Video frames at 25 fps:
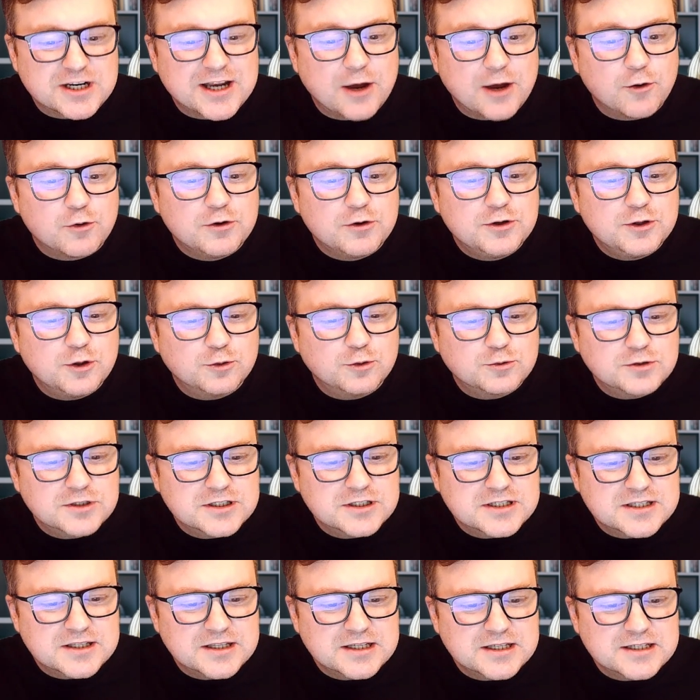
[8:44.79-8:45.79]
Now,
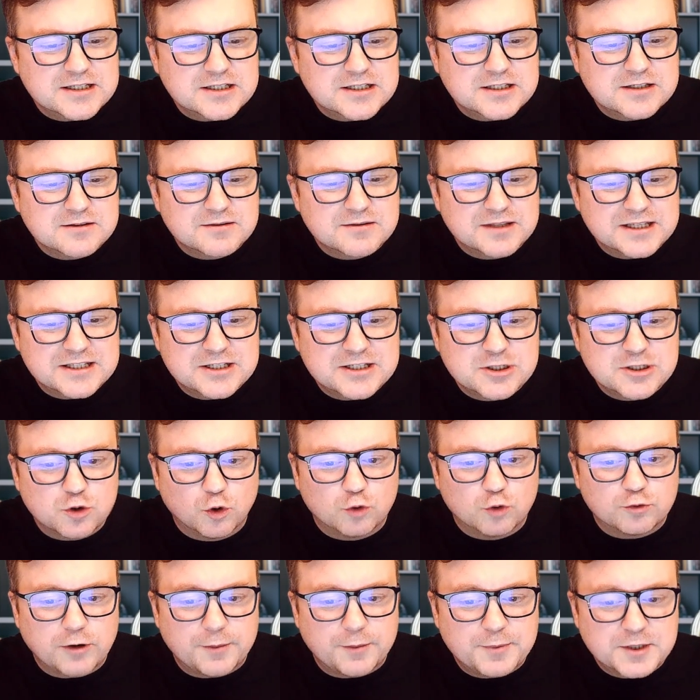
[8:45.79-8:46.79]
notice this is
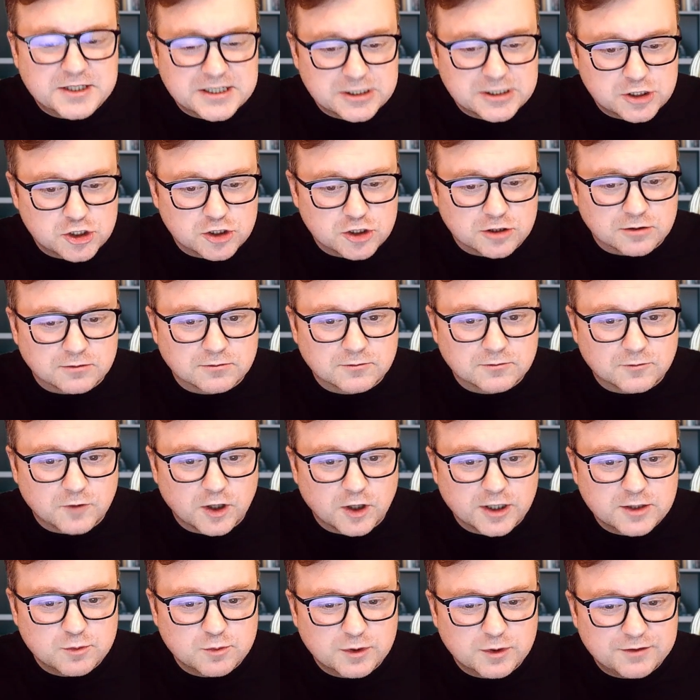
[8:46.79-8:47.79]
all repetition,
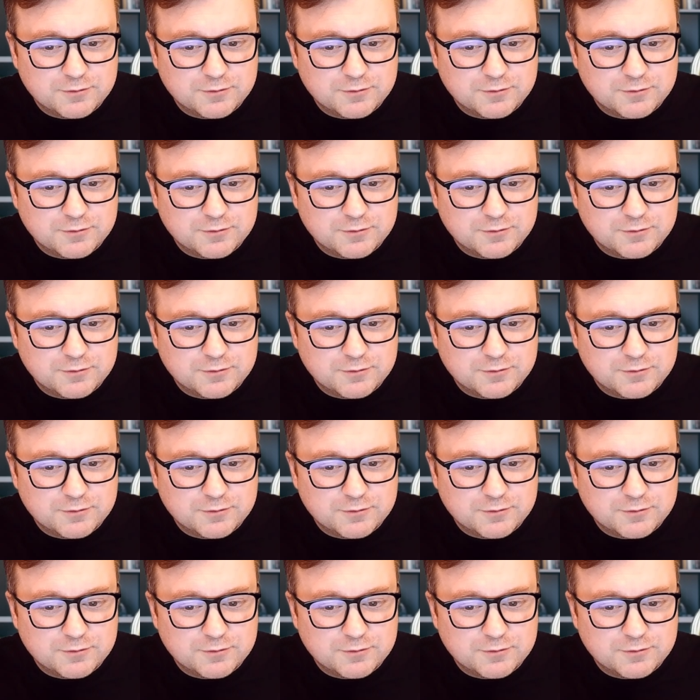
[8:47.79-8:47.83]
right?